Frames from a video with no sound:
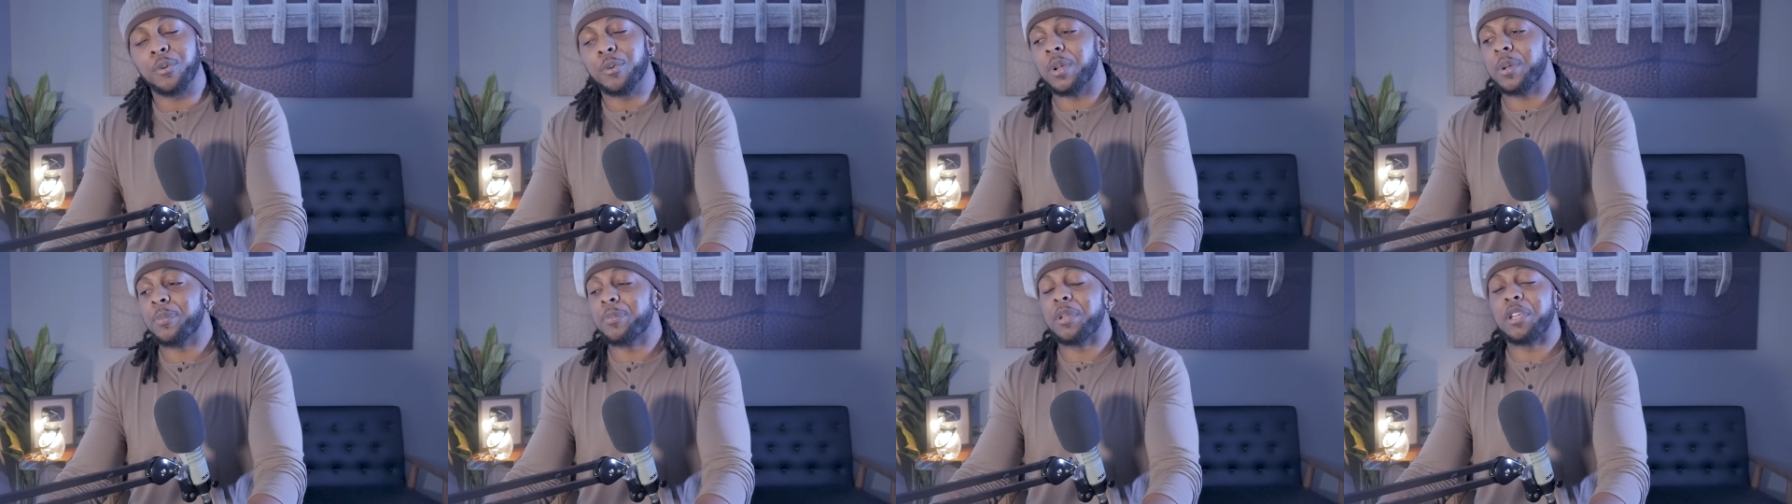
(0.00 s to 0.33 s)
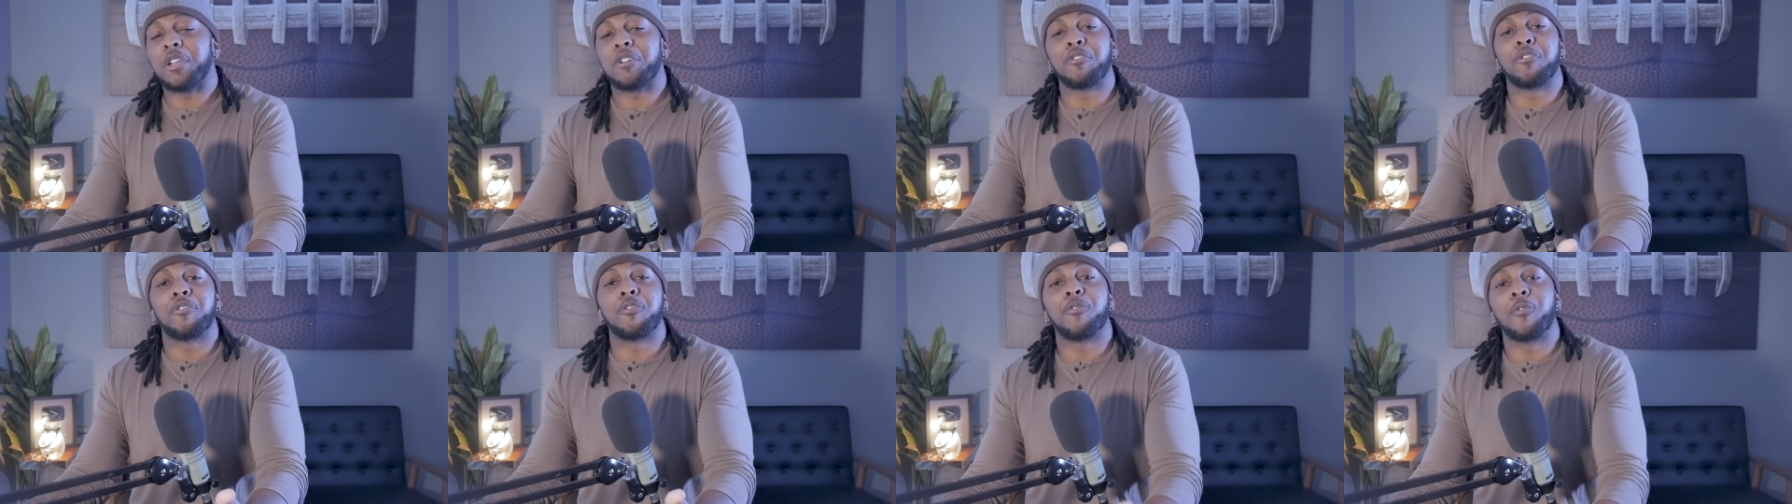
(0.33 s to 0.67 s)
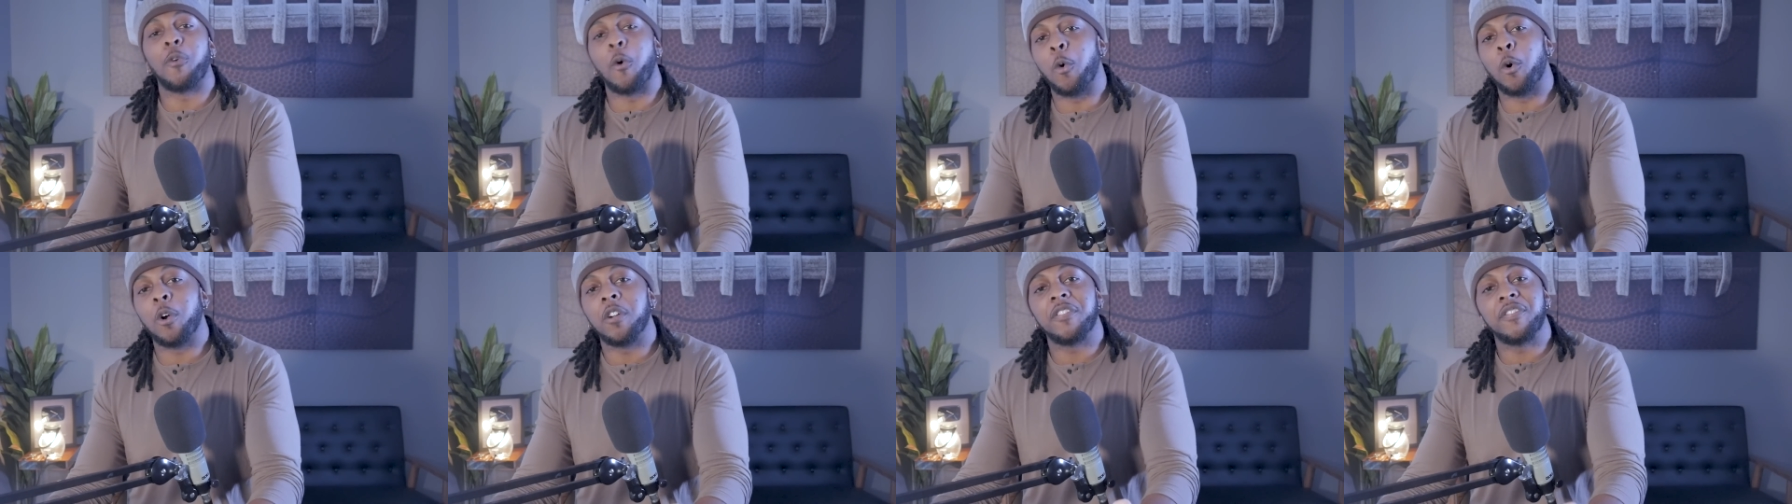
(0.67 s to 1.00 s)
You want to pick
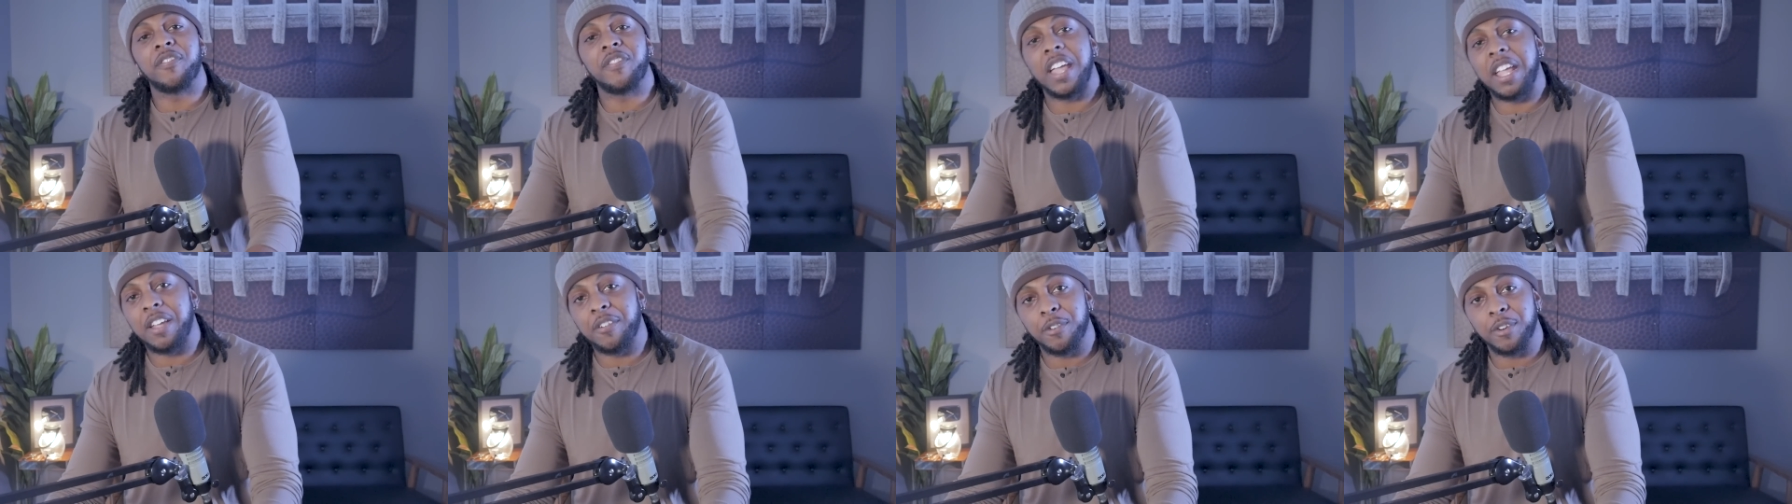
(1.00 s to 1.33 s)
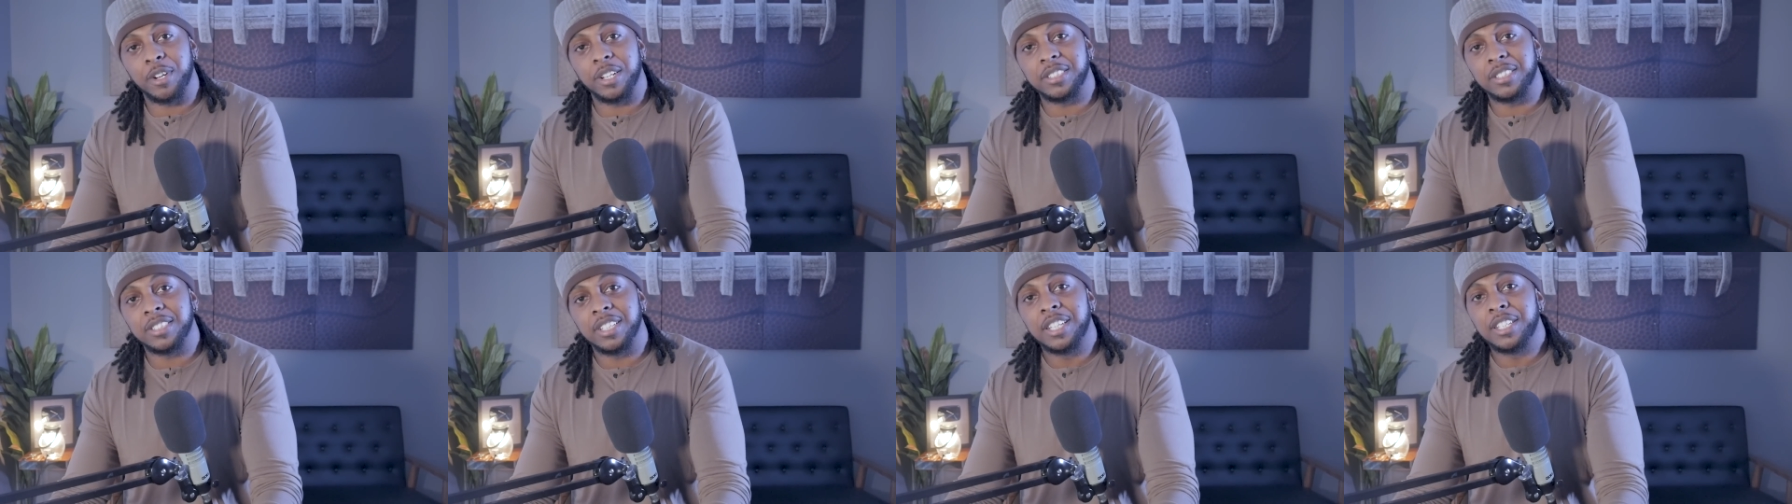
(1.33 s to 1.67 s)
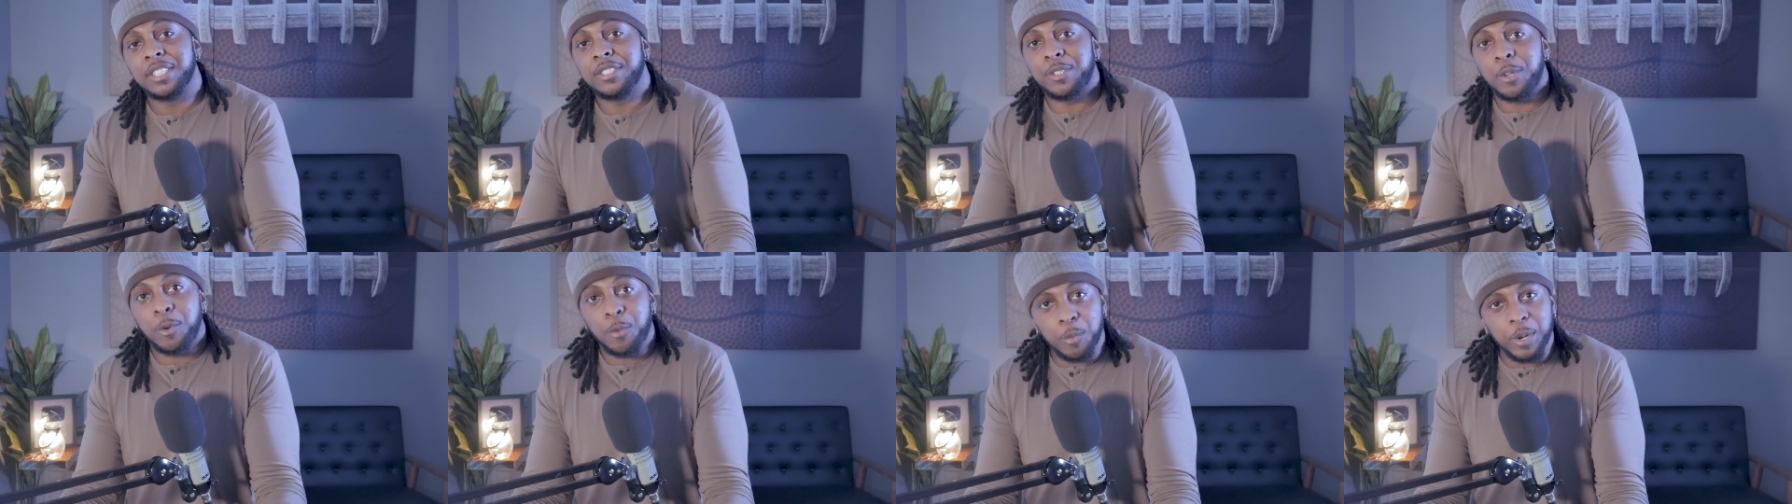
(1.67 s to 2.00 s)
four favorites
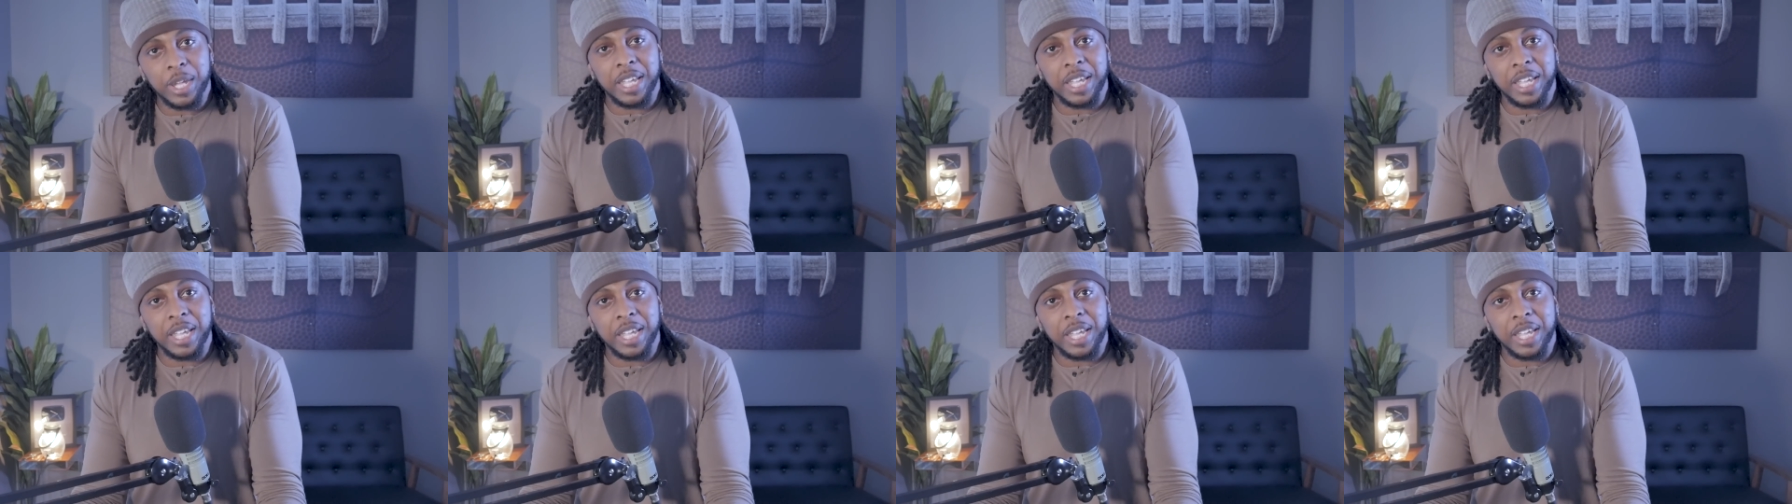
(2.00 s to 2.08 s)
to